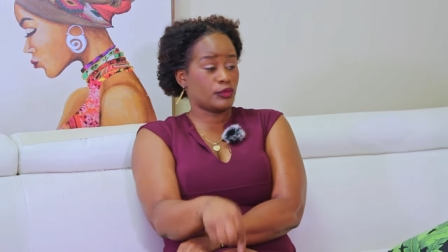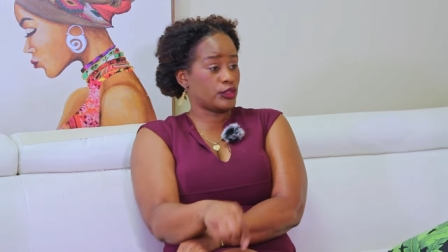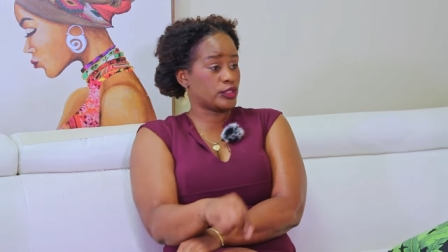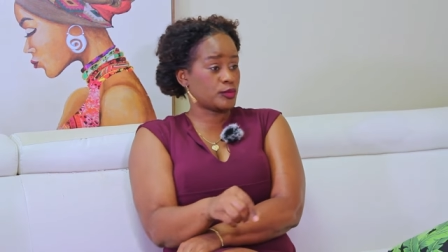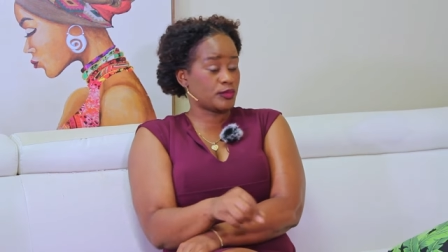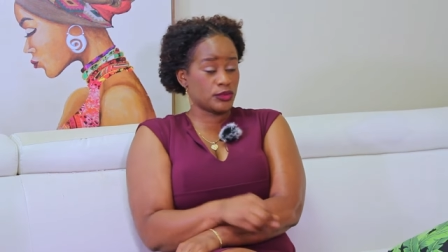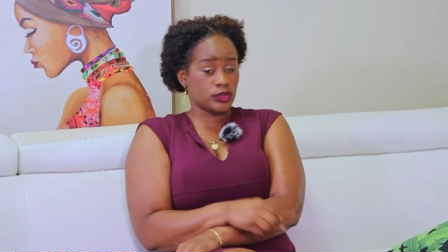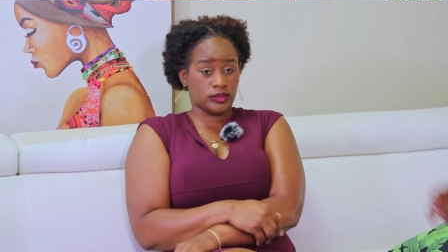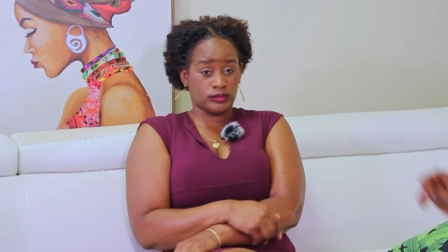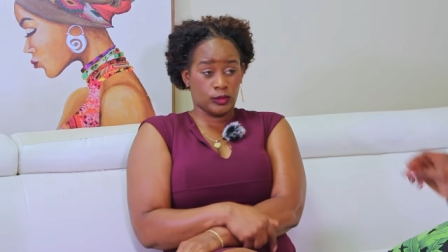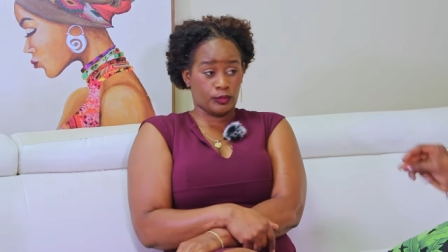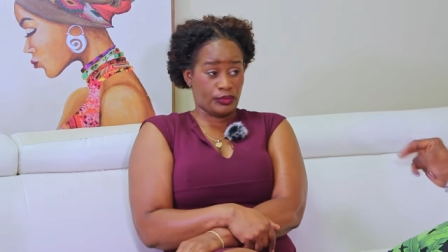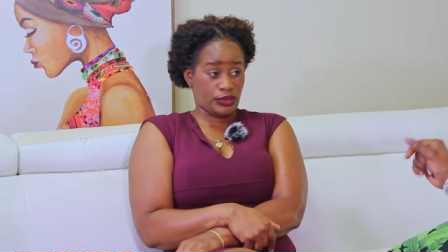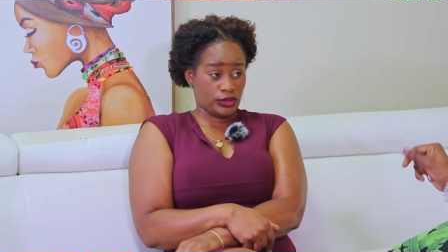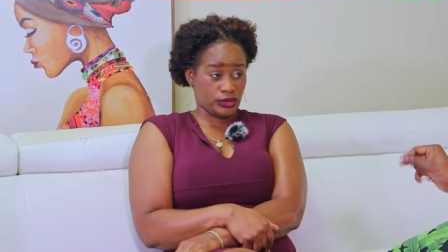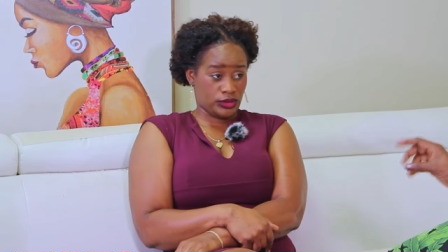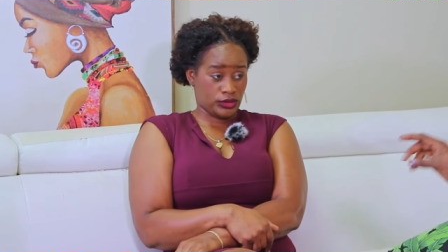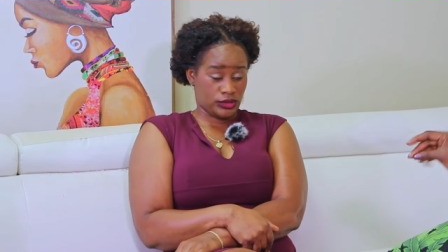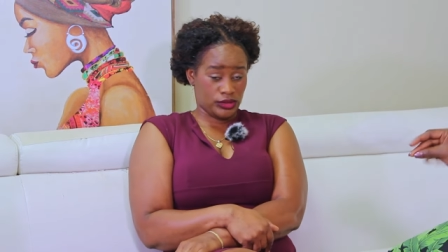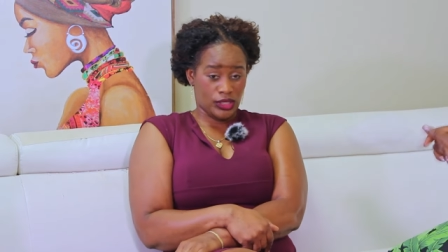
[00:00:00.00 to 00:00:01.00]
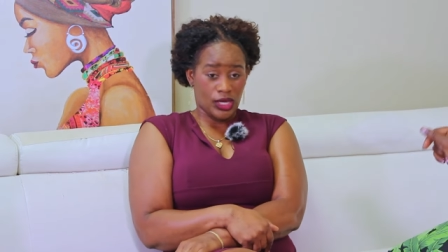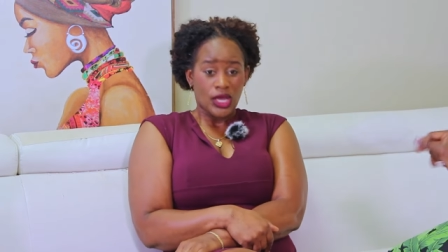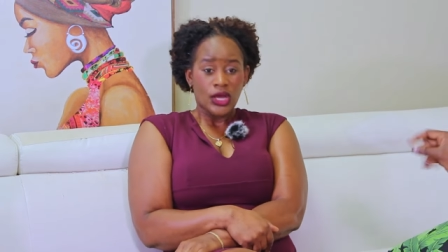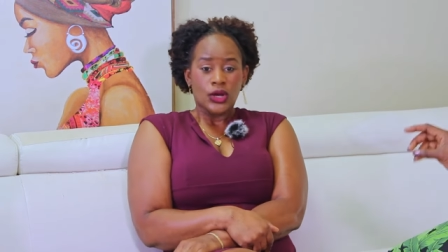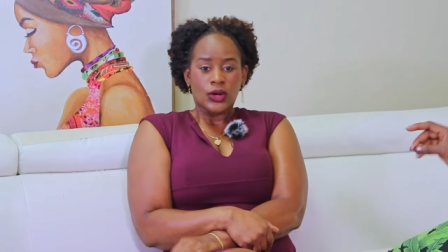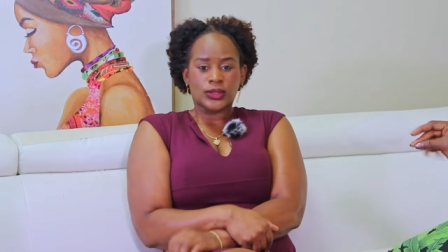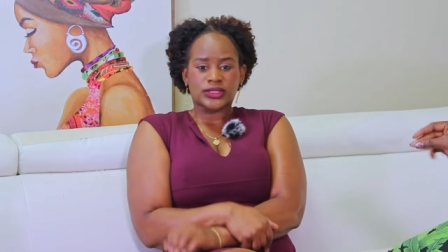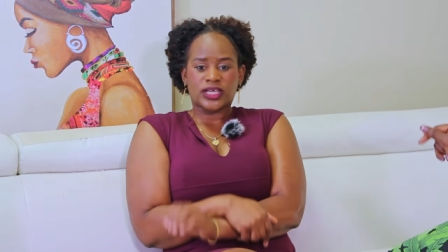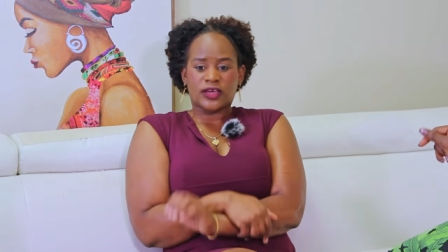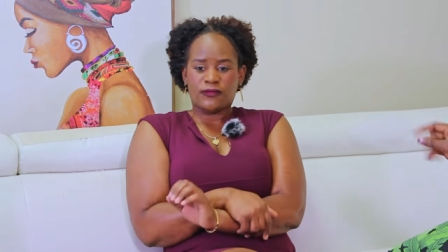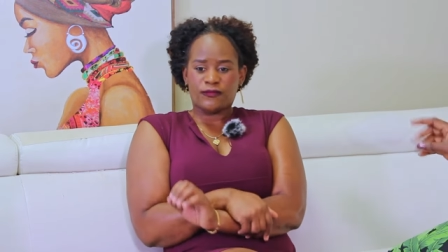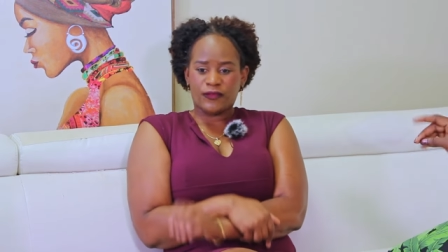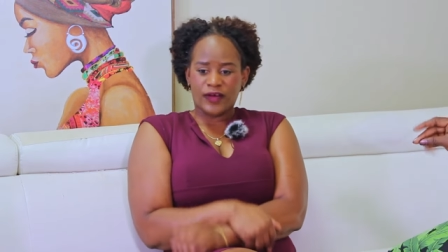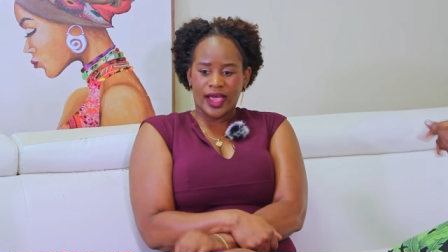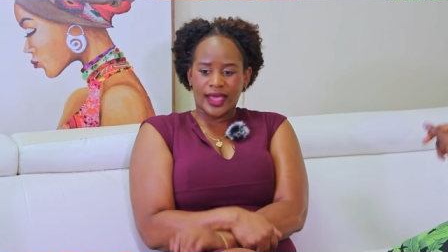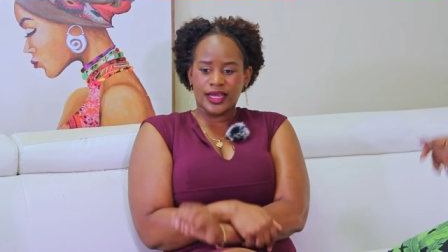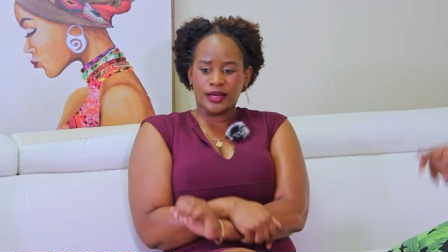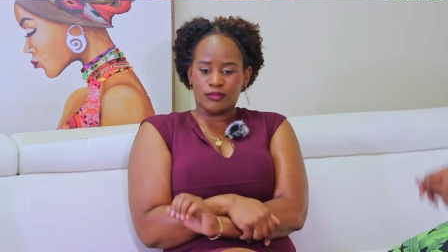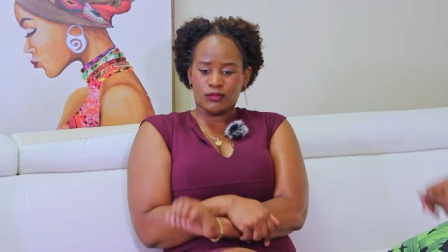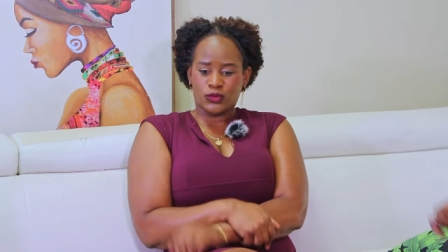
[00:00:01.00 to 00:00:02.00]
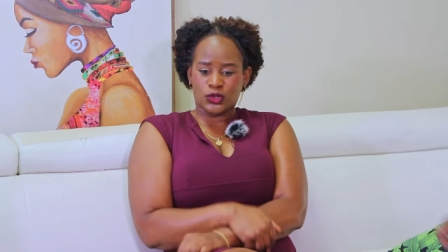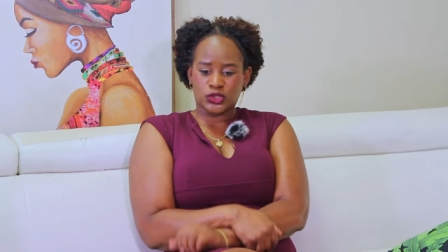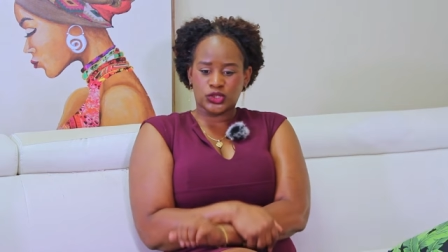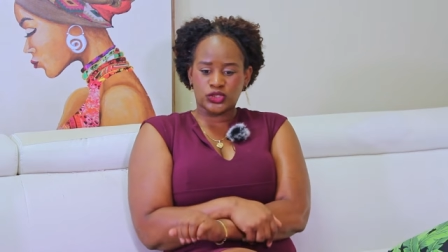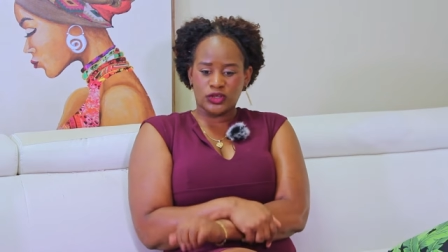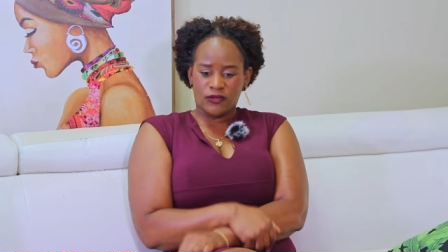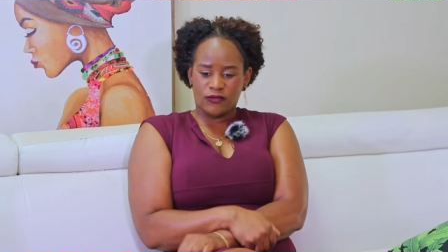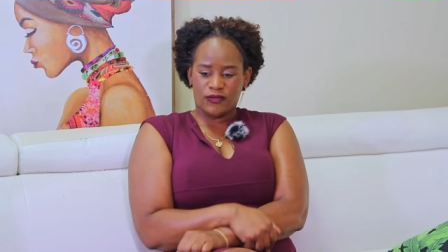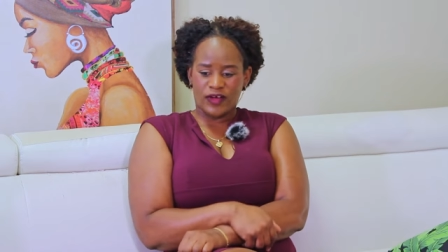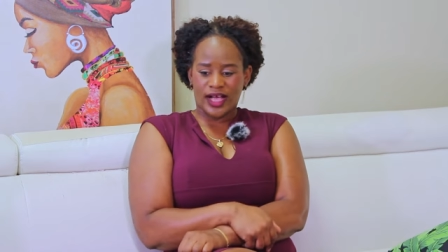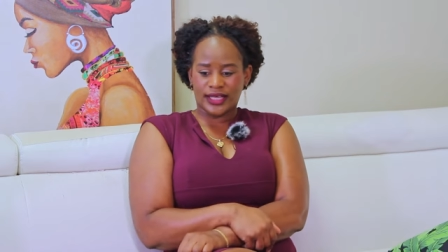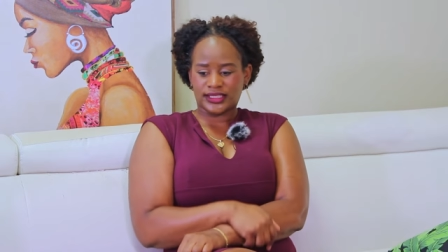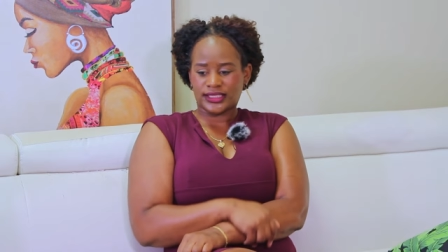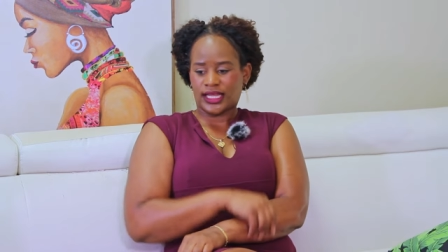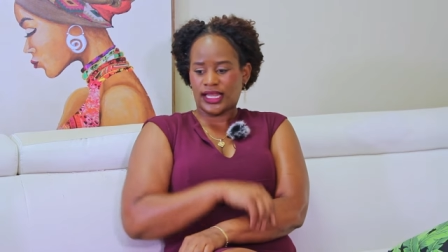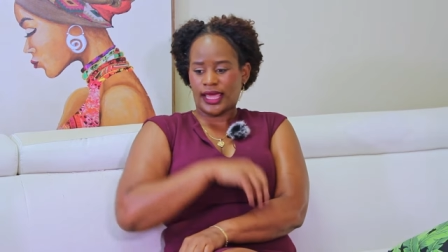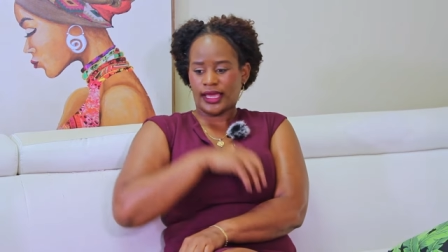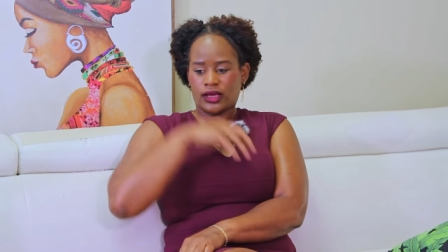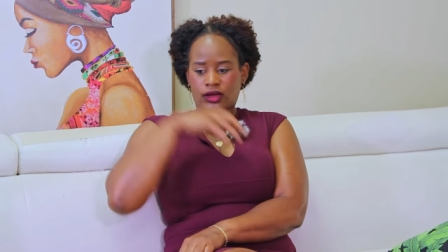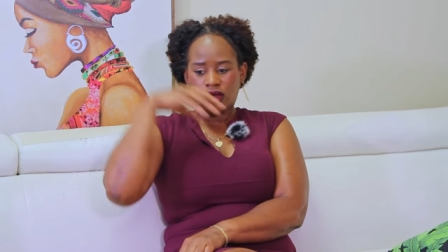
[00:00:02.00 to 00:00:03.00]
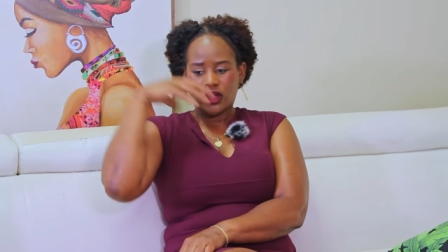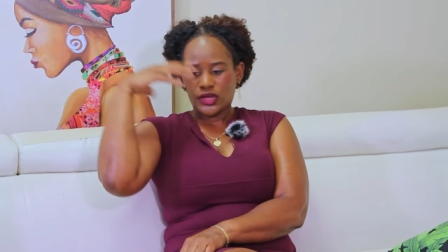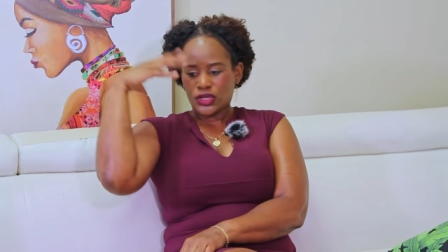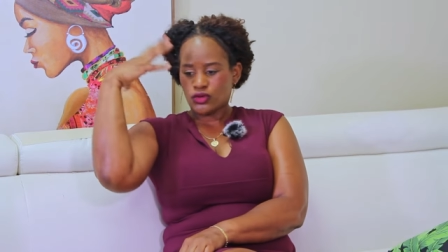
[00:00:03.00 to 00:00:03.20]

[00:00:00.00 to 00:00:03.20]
responsible Ooh, person? Because I find most of us are like,